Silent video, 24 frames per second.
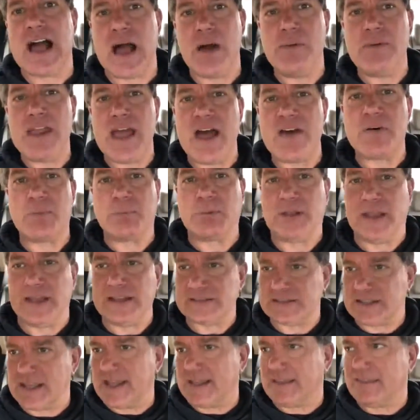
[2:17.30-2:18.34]
I would have a
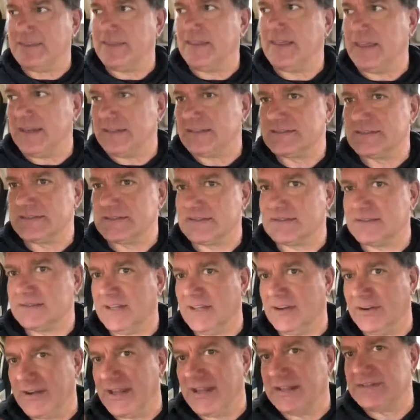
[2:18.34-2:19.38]
place like this,
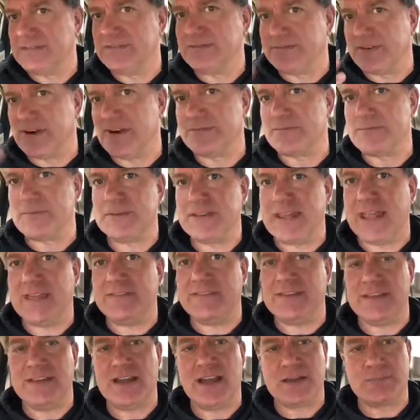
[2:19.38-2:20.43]
you know, not too far from the
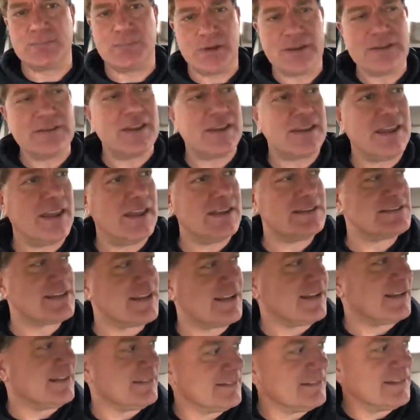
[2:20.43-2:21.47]
Navy. I could bring the kids
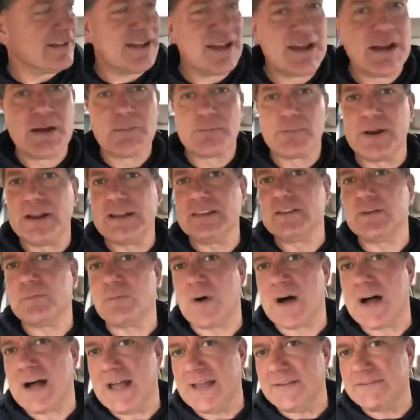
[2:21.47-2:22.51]
in, bring the
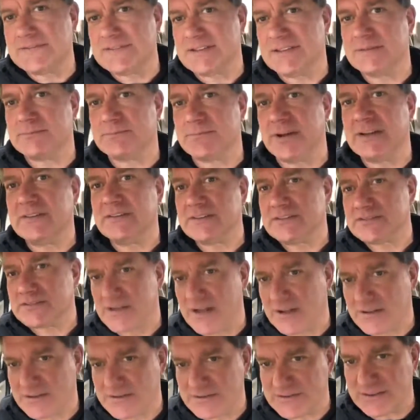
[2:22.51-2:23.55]
wives in, bring the
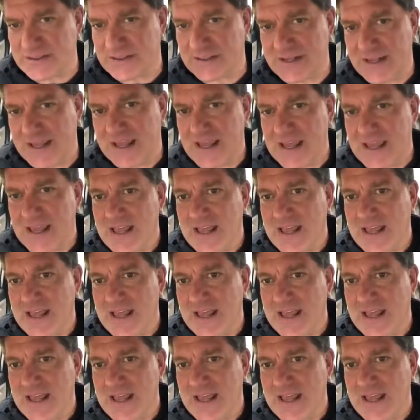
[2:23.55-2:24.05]
truckers in.